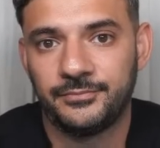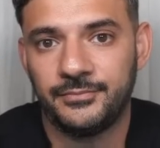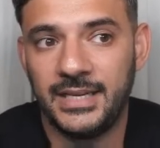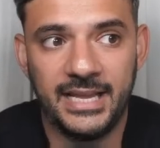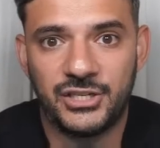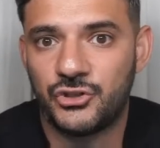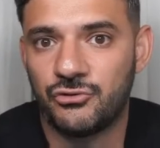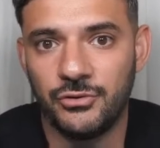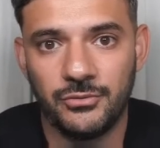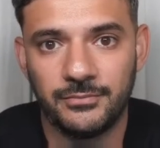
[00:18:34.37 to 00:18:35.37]
It's
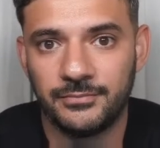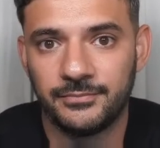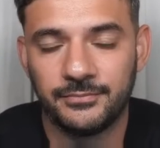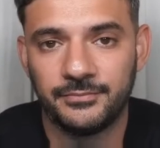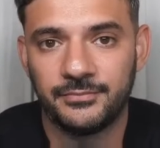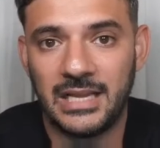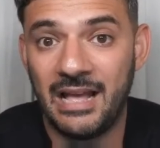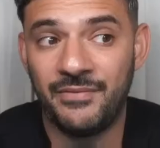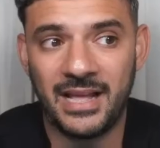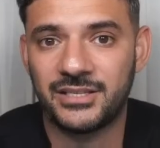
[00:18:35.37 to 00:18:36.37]
true.
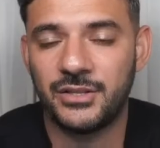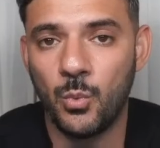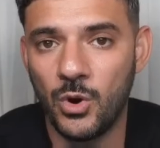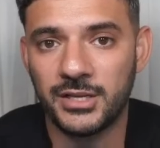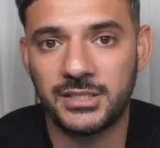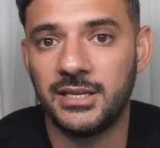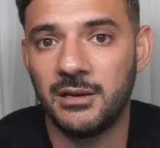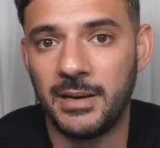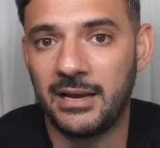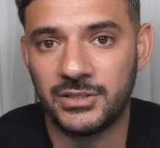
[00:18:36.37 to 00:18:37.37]
And that's the worst thing
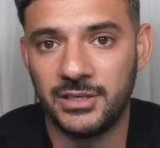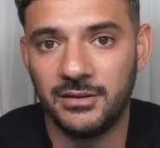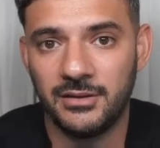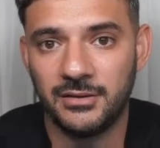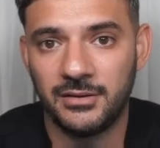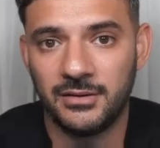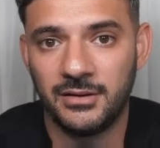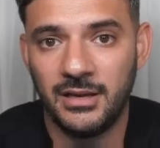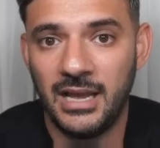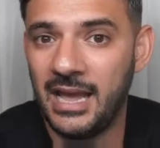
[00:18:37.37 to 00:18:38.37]
about it.
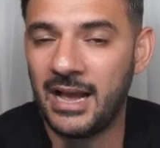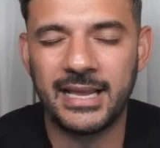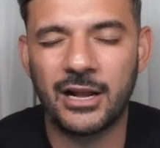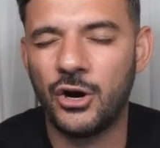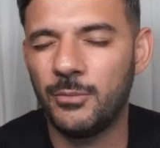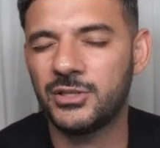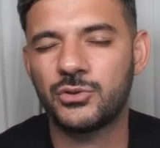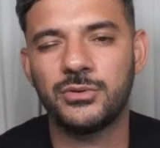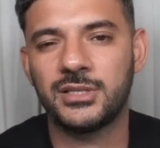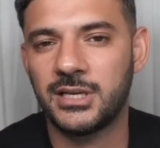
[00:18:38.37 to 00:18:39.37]
I get comments all
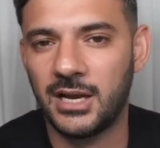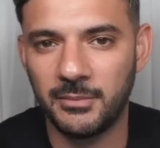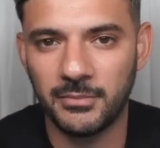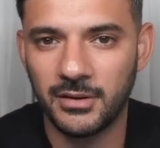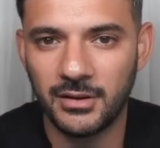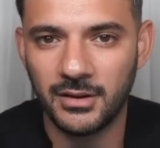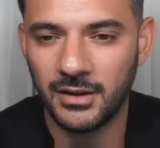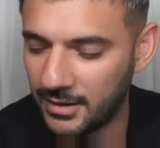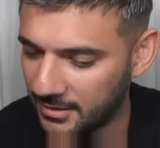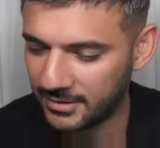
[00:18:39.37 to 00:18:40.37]
the time.
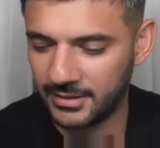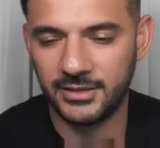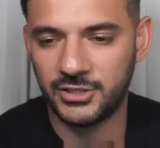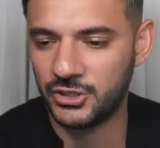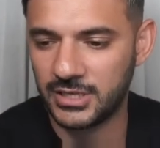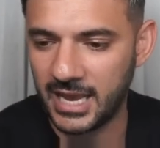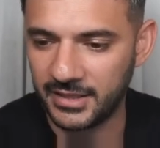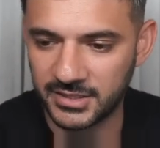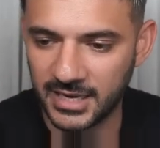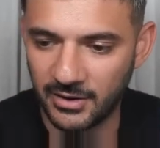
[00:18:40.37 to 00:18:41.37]
I need to just air
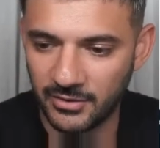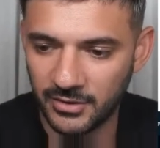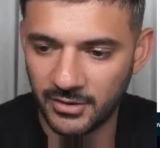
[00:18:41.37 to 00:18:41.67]
this out.